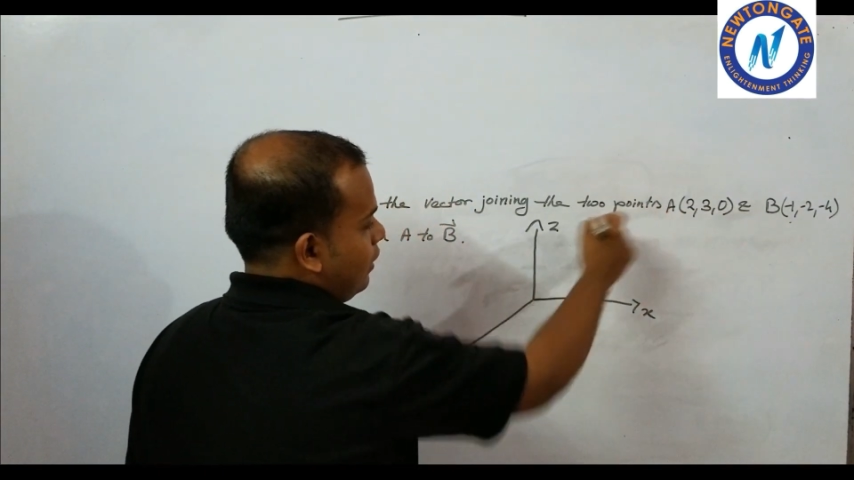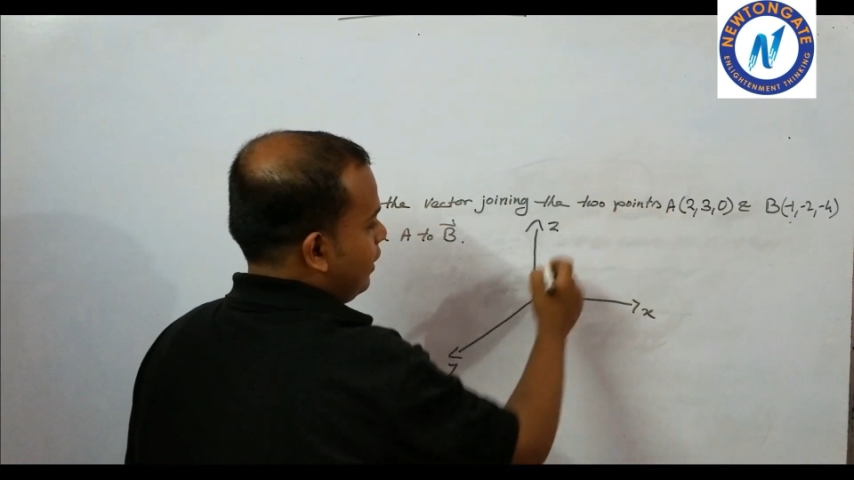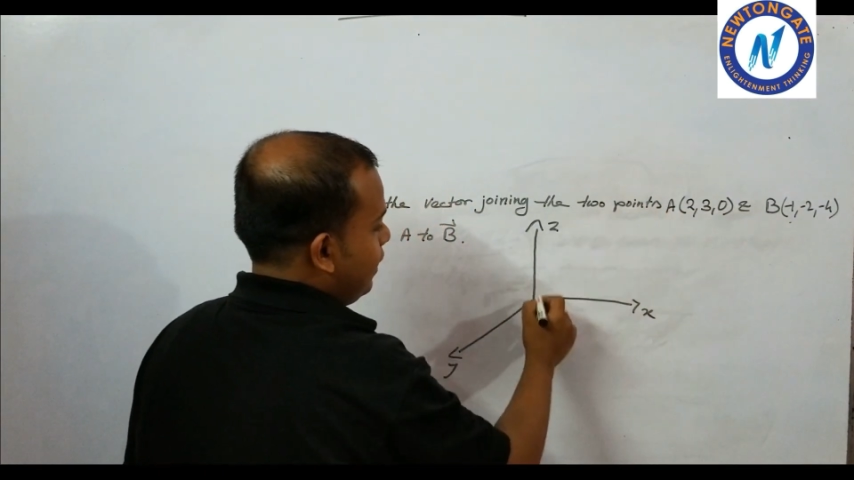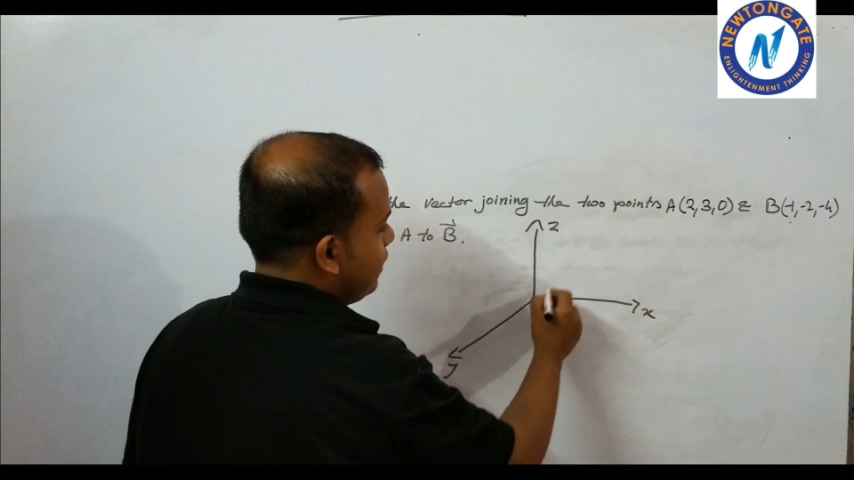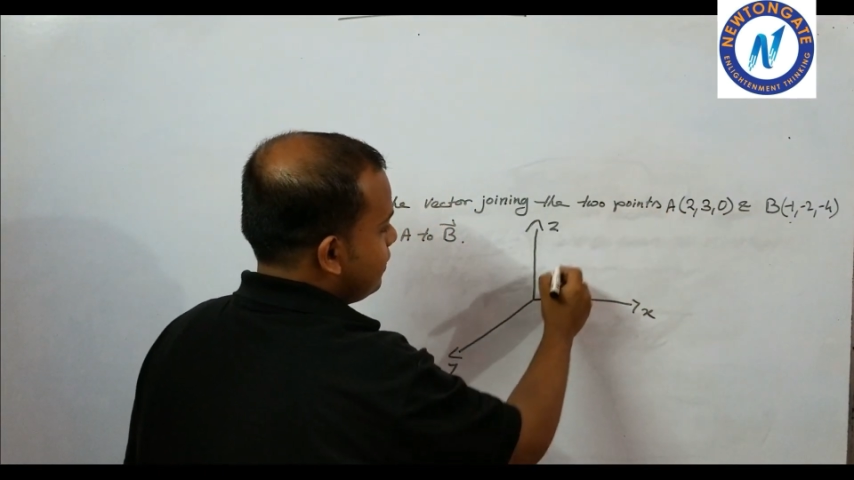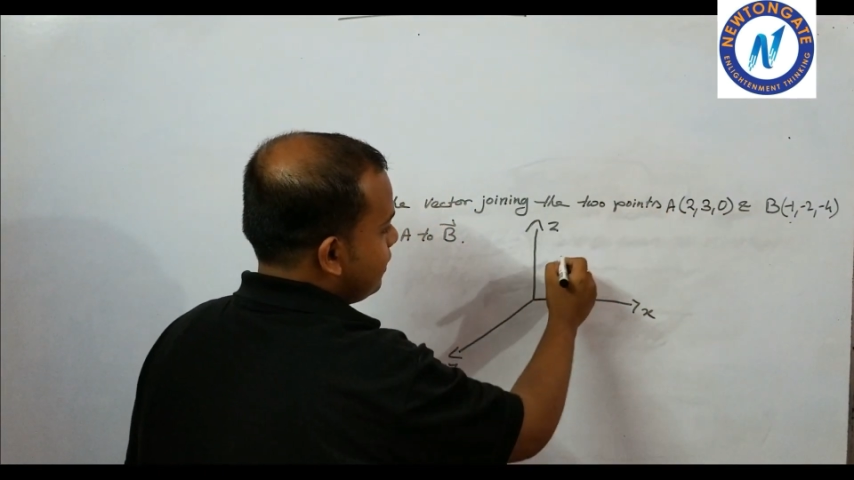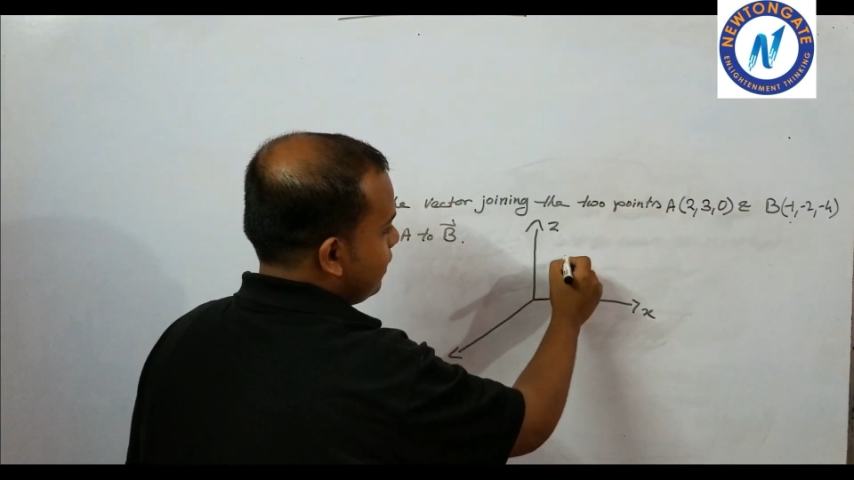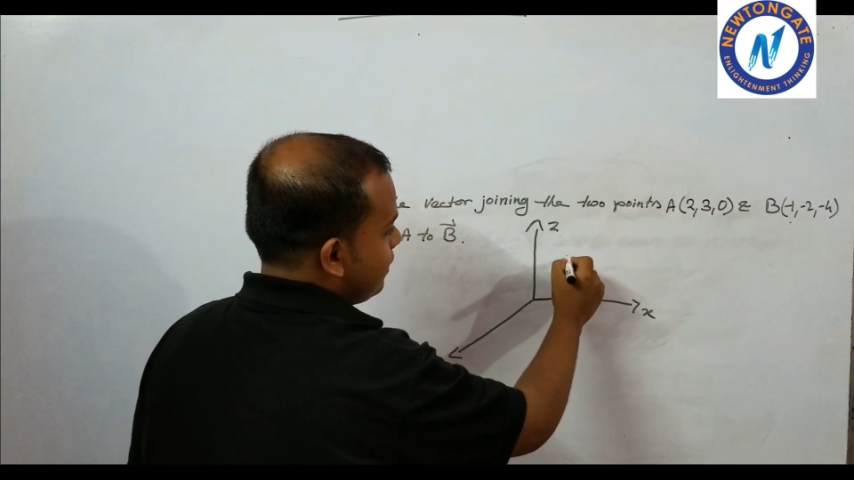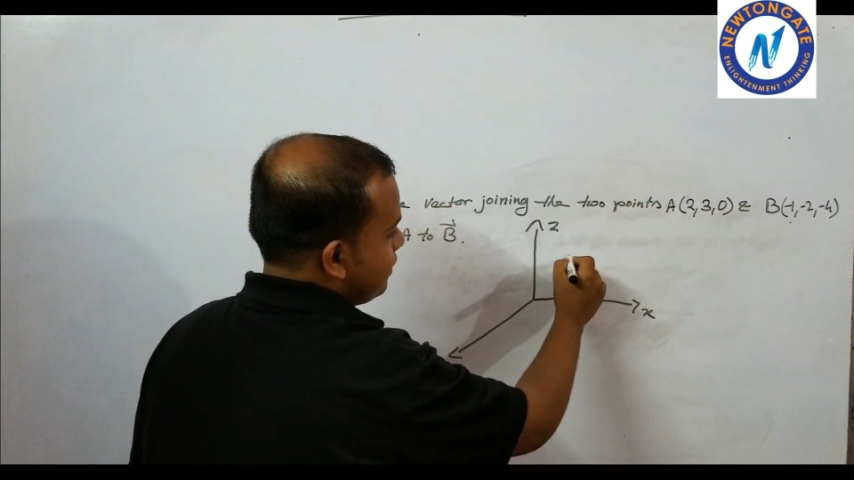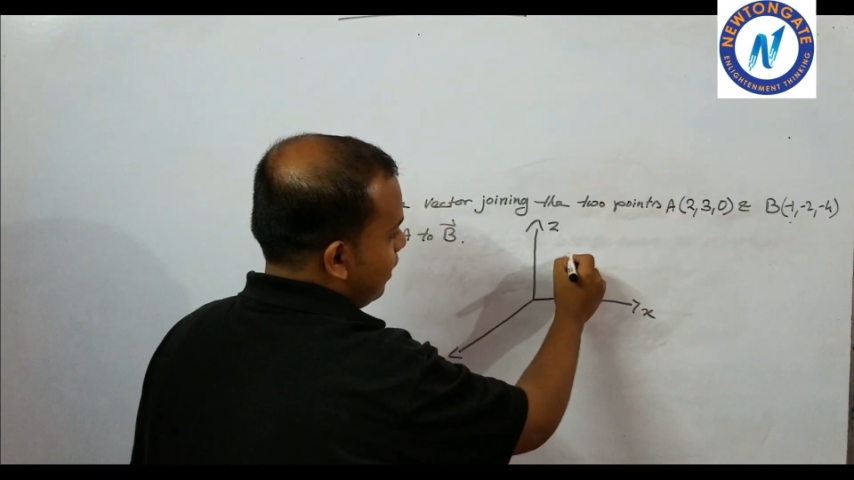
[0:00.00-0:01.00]
is
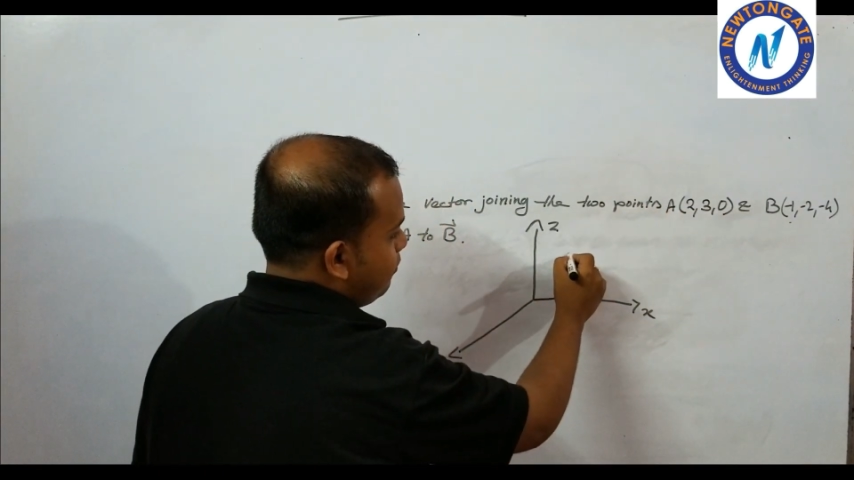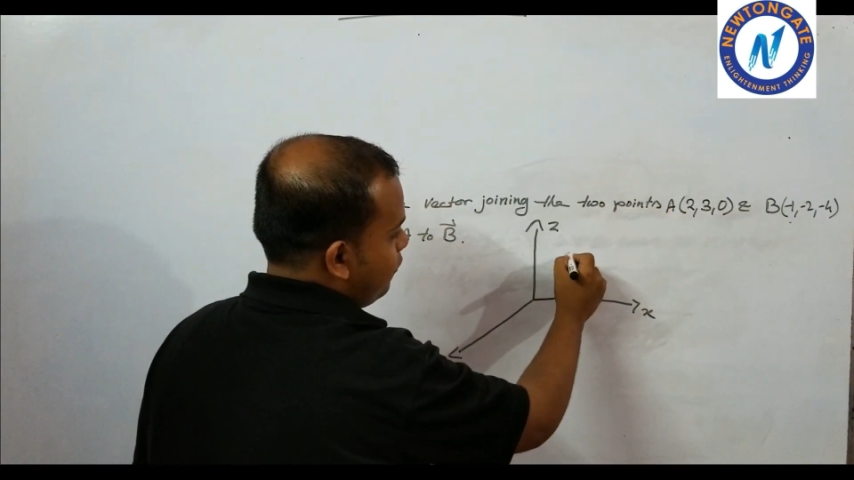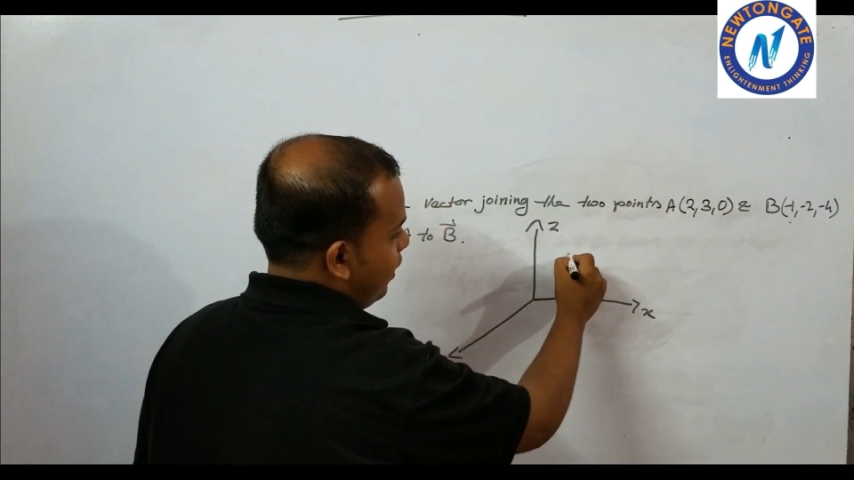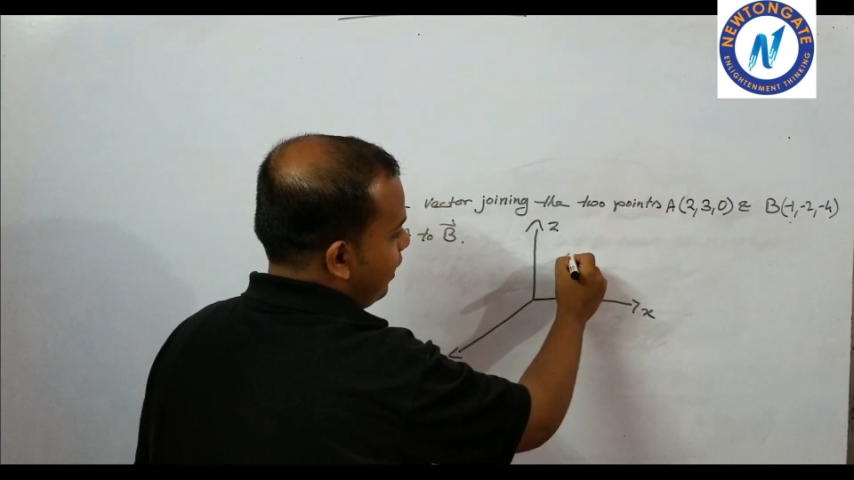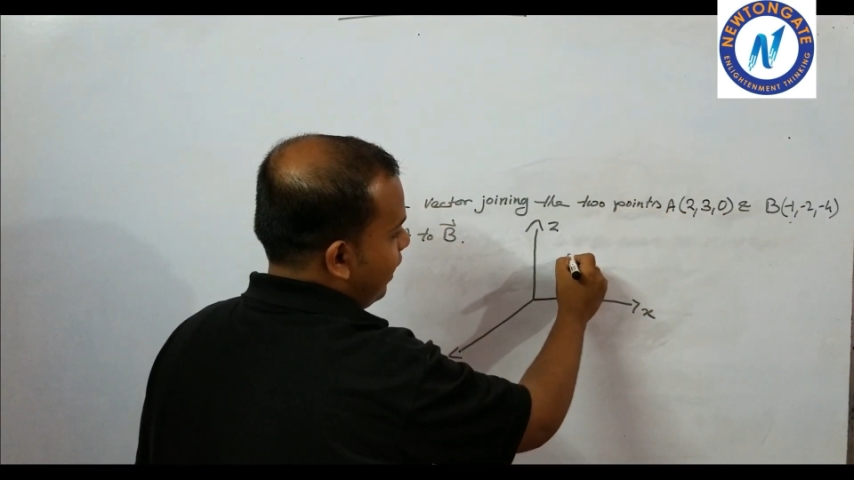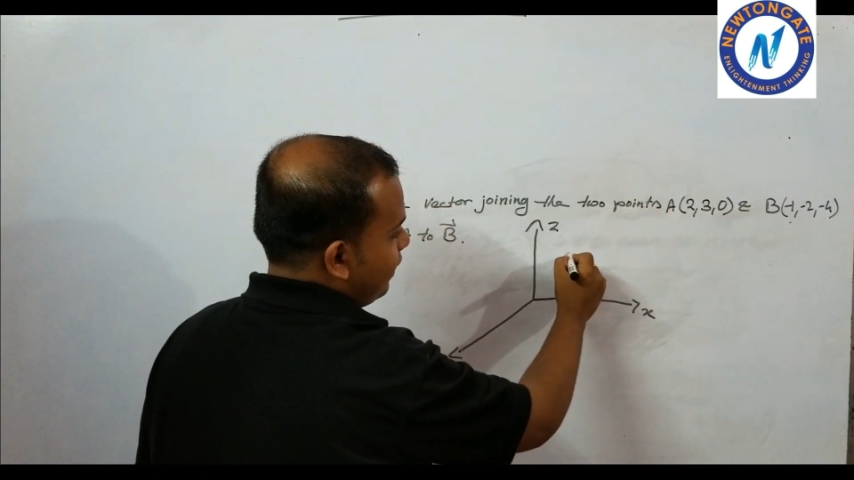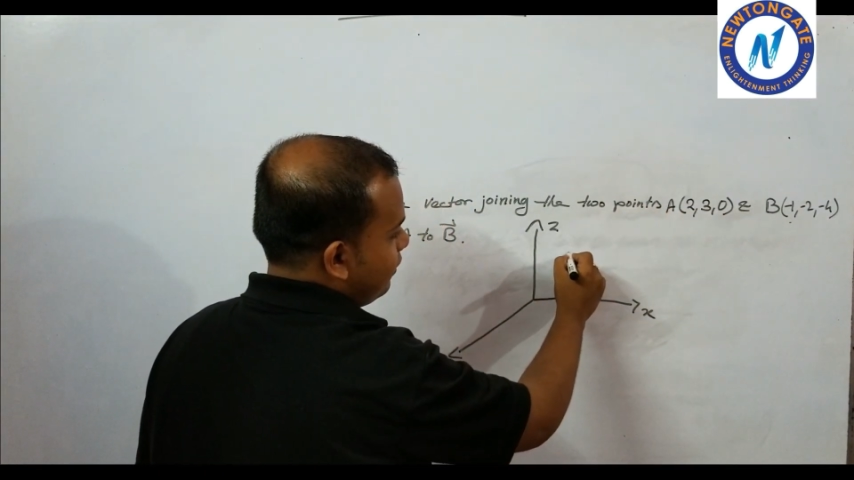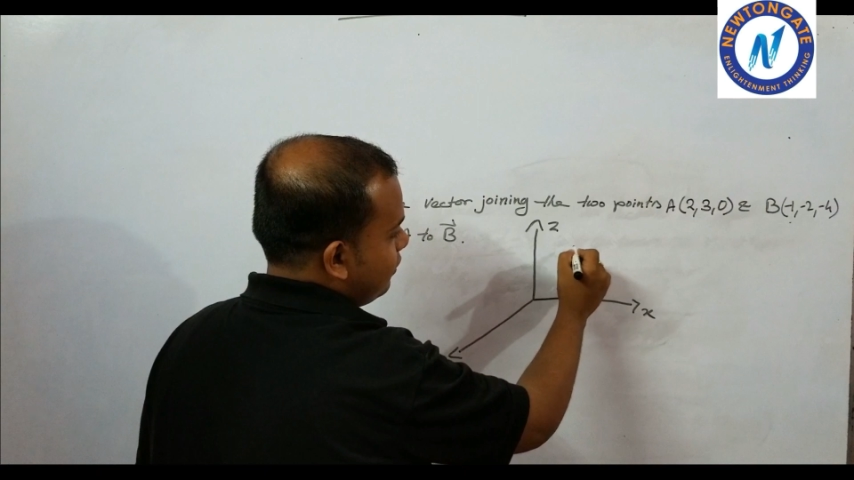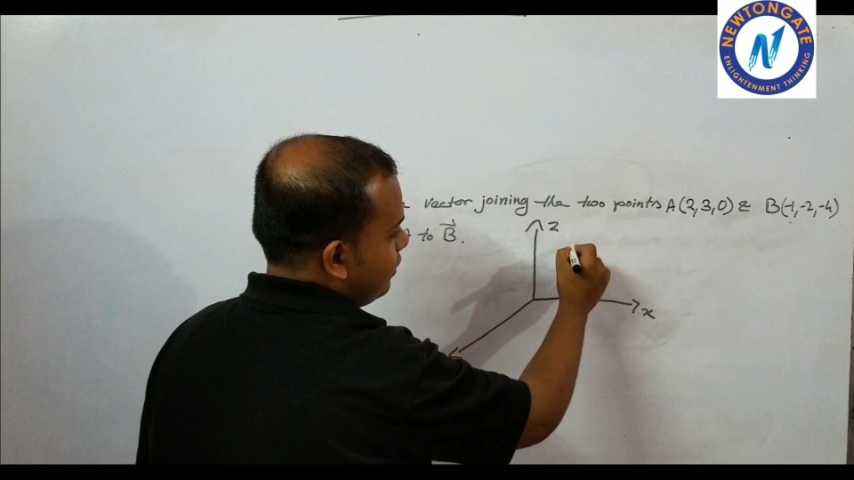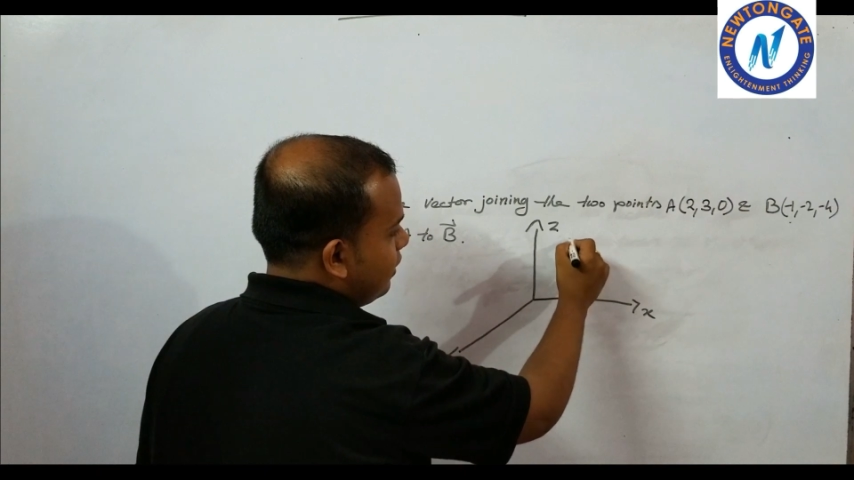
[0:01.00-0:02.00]
somewhere
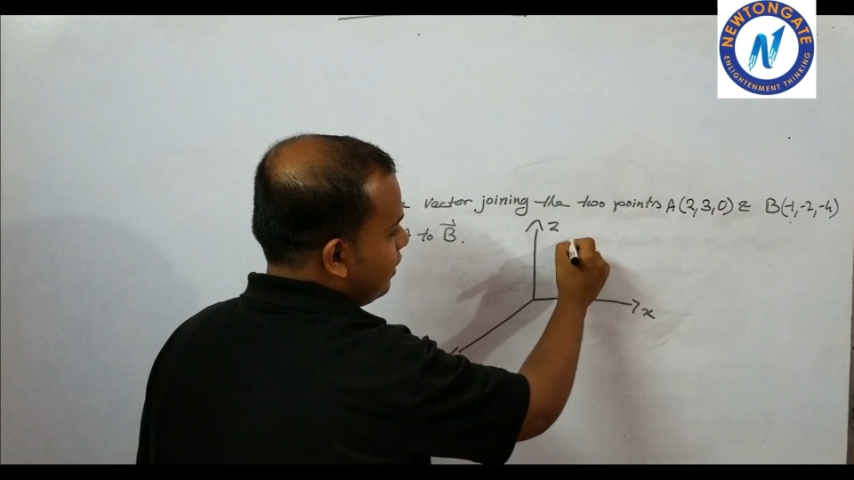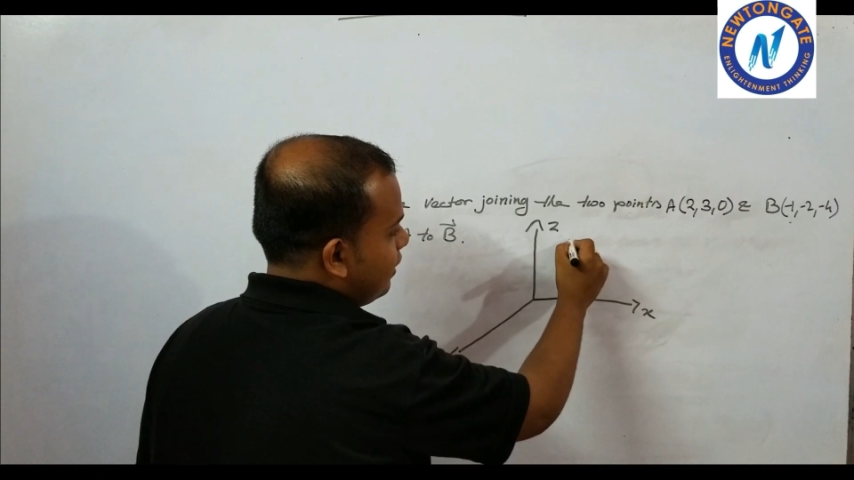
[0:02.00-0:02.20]
like here.